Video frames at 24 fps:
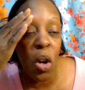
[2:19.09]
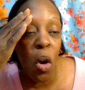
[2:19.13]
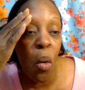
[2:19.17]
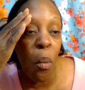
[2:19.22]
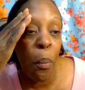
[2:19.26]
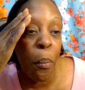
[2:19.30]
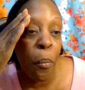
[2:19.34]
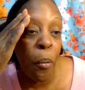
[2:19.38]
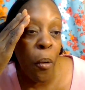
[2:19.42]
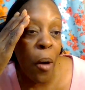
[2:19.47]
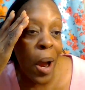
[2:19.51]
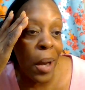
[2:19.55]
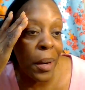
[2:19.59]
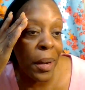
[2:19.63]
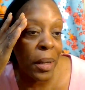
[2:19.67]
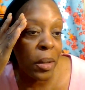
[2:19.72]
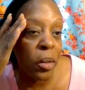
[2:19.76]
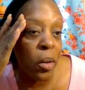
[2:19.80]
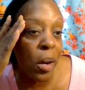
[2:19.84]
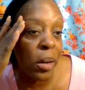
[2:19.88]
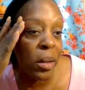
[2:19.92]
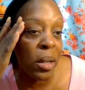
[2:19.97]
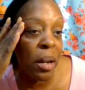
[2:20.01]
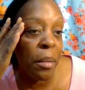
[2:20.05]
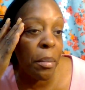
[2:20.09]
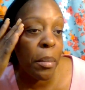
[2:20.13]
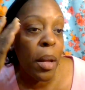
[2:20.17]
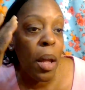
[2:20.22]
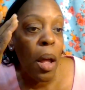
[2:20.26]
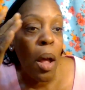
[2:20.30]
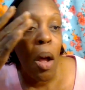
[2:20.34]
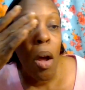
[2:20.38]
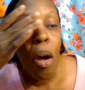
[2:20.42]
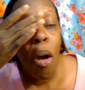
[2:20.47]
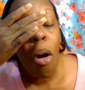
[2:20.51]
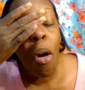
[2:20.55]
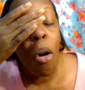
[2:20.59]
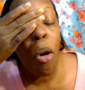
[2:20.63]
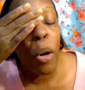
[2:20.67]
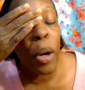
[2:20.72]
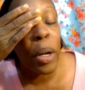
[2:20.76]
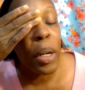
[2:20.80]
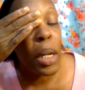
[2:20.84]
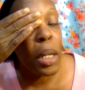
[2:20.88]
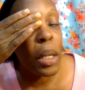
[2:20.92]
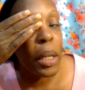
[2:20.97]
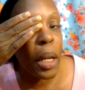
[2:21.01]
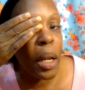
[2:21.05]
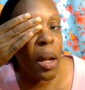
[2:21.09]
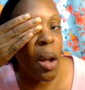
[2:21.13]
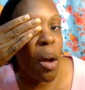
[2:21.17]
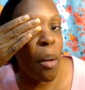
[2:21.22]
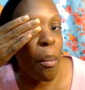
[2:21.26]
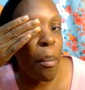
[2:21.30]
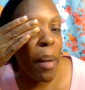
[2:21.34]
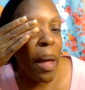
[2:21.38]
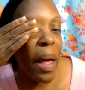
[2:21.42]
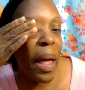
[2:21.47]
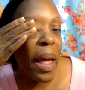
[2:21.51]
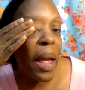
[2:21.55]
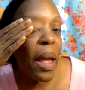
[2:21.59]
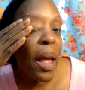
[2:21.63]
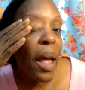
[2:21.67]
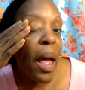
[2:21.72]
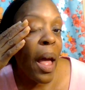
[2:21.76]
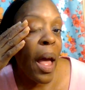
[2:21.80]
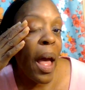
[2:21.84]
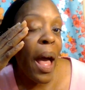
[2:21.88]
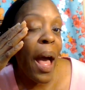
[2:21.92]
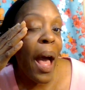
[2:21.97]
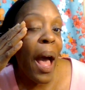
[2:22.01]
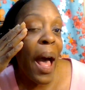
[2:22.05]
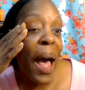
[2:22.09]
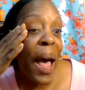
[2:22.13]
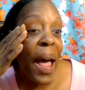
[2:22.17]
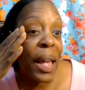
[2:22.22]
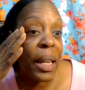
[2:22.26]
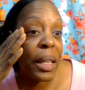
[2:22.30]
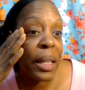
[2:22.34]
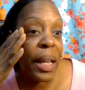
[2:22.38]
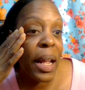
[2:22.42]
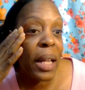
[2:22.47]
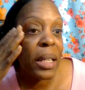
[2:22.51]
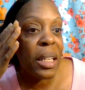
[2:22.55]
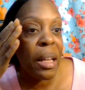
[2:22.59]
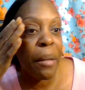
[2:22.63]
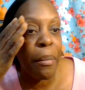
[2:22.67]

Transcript: No product on them or anything on my eyelids.